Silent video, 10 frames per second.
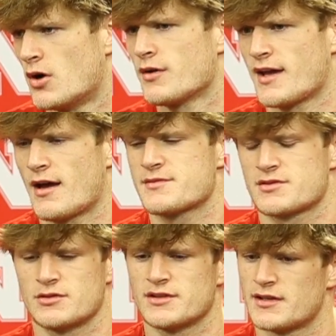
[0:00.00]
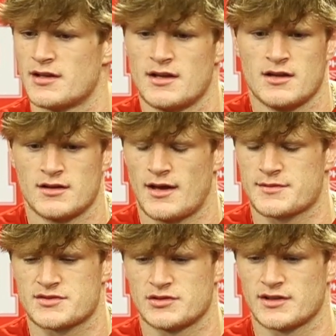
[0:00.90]
Oh, yeah, absolutely.
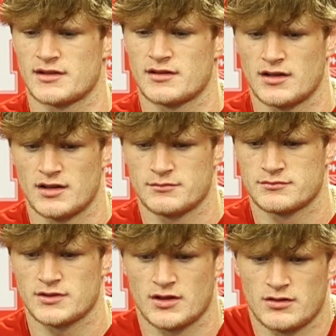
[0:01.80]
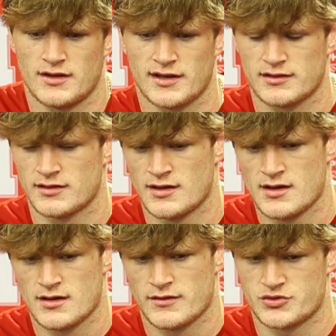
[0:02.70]
Absolutely. You know, like
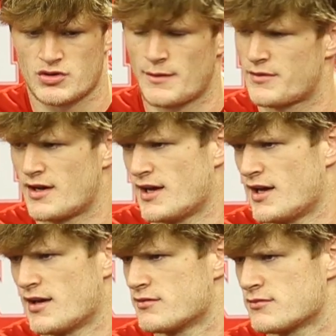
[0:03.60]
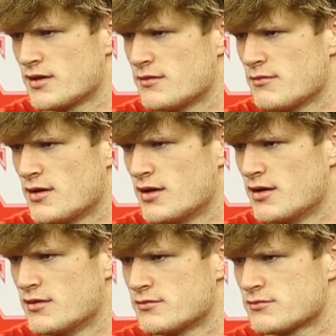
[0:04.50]
the drop that I had
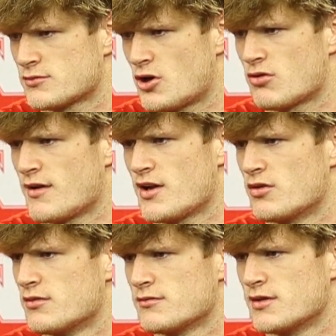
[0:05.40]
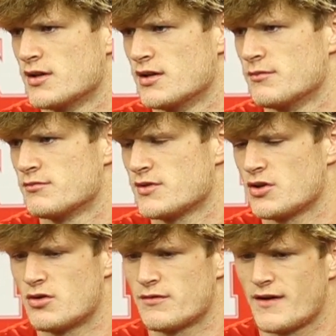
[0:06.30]
in Colorado, you
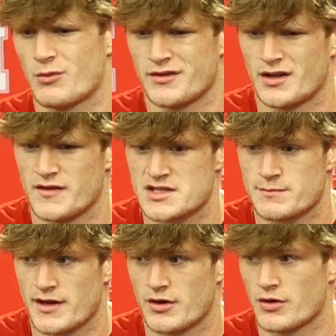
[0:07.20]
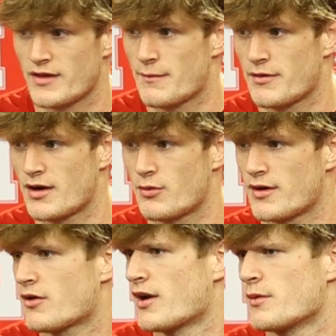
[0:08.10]
know, if I would have done this better or that better, I would
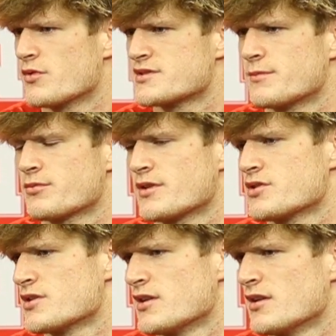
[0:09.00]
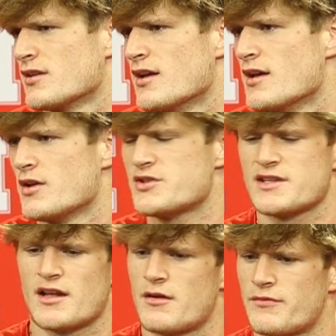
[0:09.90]
have created more separation. And you
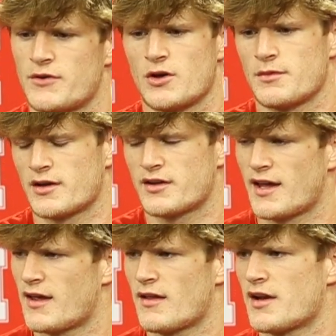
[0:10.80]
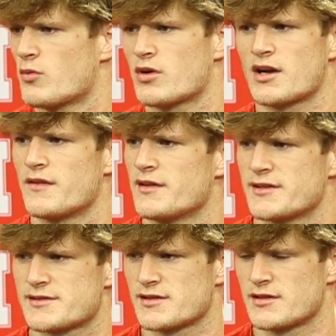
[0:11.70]
see that on film, you're like, okay, I need to work on
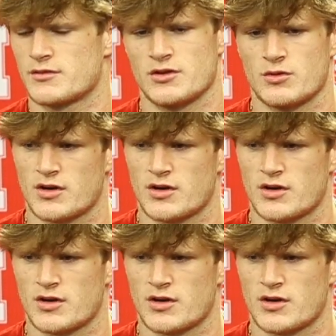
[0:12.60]
this and, you know,